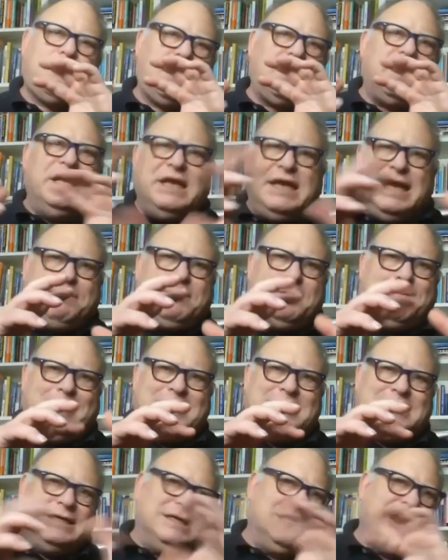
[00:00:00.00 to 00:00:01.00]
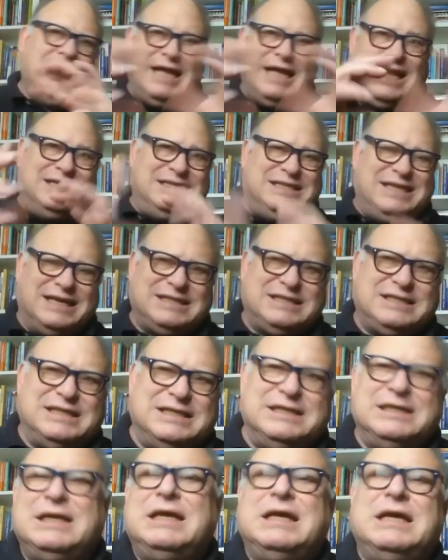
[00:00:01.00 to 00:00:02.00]
in implementing and
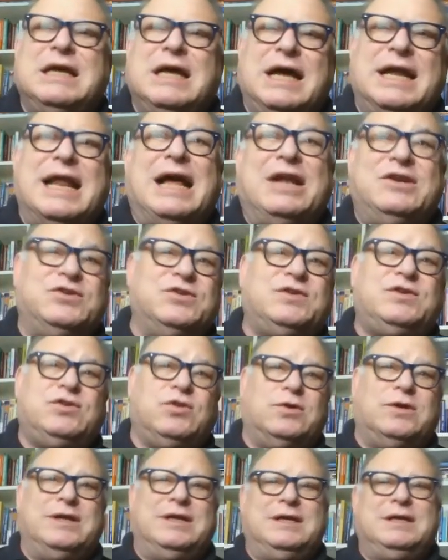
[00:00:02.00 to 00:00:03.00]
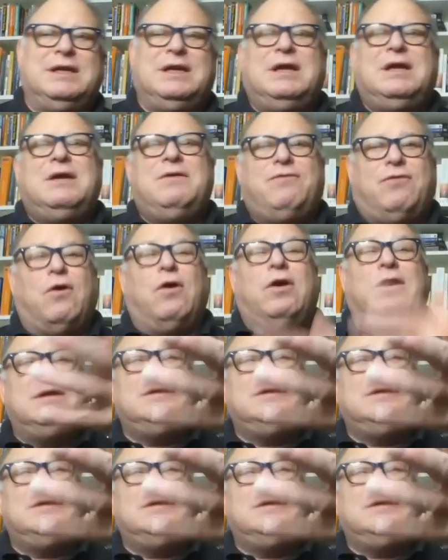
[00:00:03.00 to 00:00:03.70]
testing an agile story. For